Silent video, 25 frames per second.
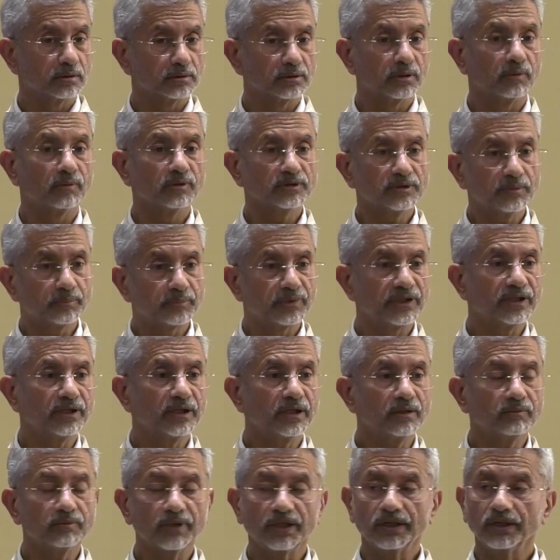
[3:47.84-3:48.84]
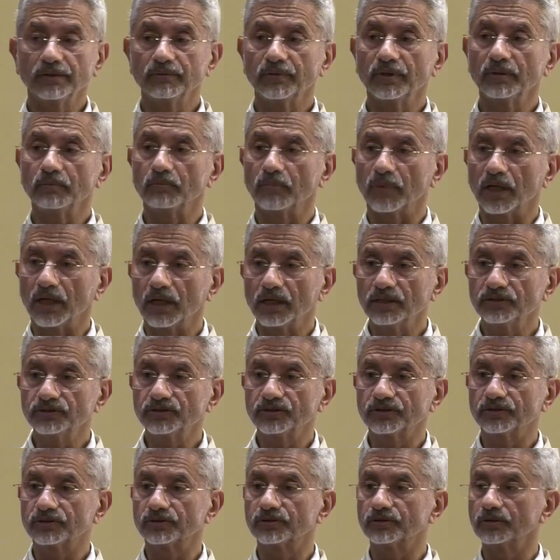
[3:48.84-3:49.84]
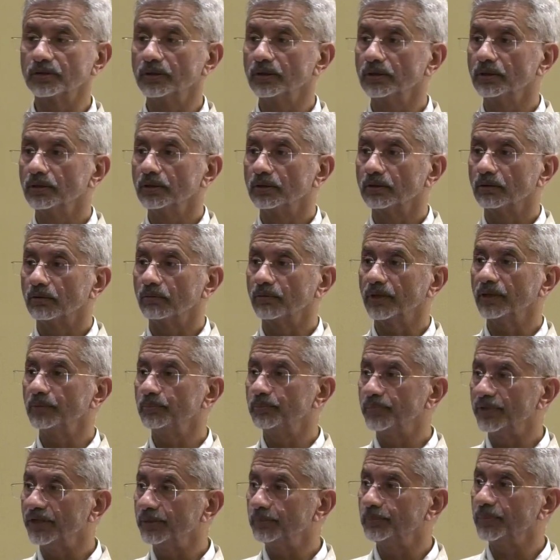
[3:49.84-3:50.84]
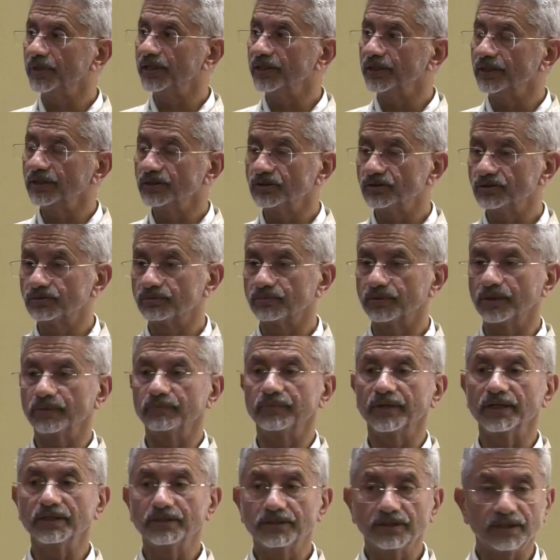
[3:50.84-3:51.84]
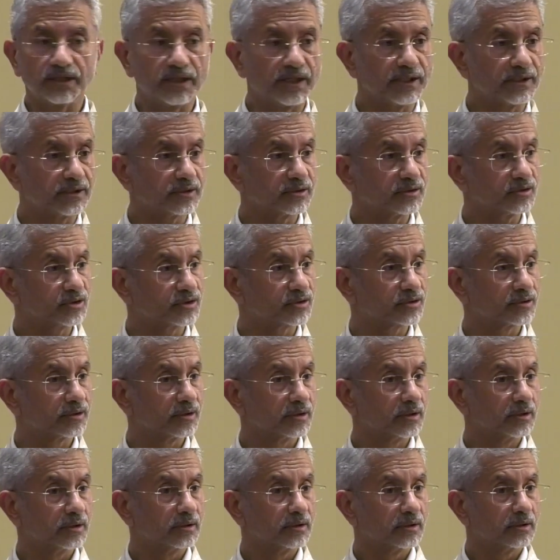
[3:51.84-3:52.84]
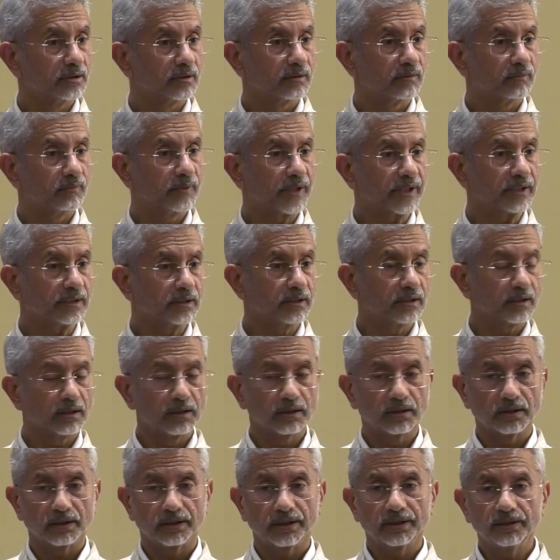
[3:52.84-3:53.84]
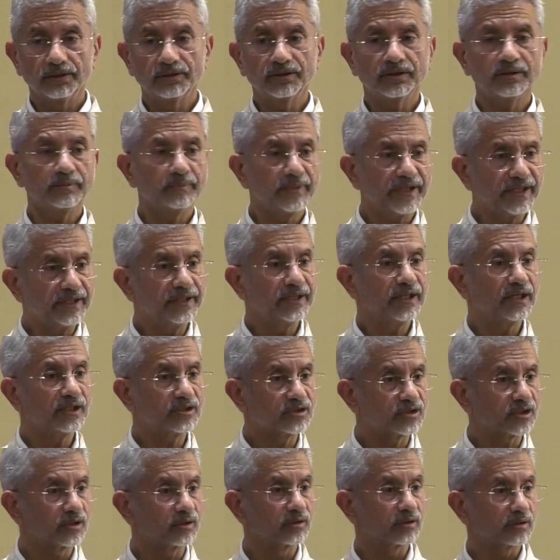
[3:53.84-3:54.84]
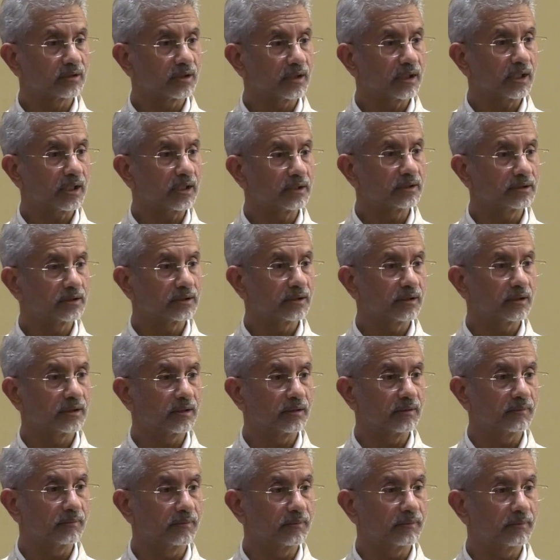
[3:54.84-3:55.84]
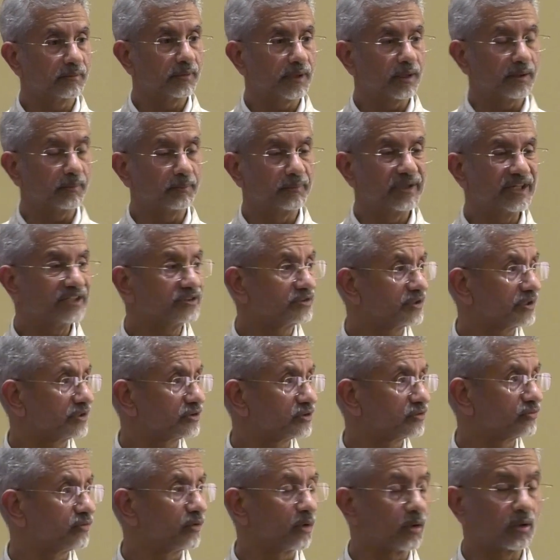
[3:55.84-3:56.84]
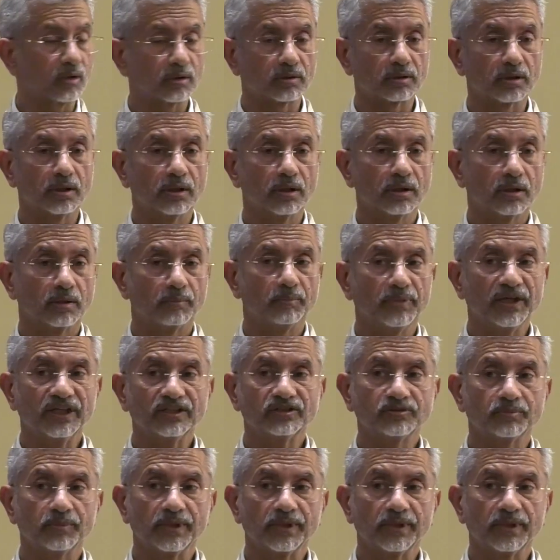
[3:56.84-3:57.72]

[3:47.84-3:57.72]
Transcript: There was a period when even masks, when PPEs, when ventilators, when intermediates and basics for base